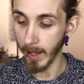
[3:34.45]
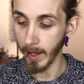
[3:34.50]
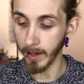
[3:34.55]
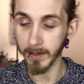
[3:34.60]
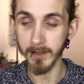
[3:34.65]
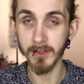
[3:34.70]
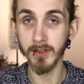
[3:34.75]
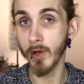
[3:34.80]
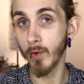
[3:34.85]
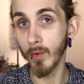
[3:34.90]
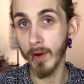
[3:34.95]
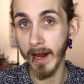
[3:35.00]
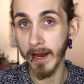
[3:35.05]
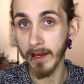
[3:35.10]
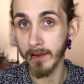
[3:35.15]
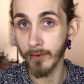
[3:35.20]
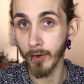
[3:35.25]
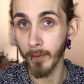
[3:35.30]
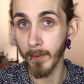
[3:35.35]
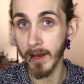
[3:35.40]
And it's too
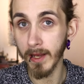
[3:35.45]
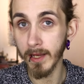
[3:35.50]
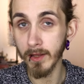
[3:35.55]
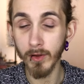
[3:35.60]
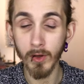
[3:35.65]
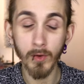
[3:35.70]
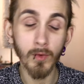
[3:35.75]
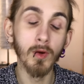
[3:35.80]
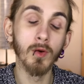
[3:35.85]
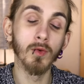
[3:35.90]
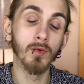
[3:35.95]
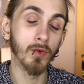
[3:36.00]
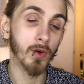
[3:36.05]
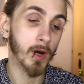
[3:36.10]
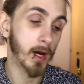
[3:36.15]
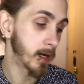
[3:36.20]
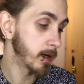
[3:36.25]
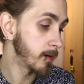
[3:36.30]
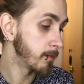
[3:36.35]
light for me, too neutral.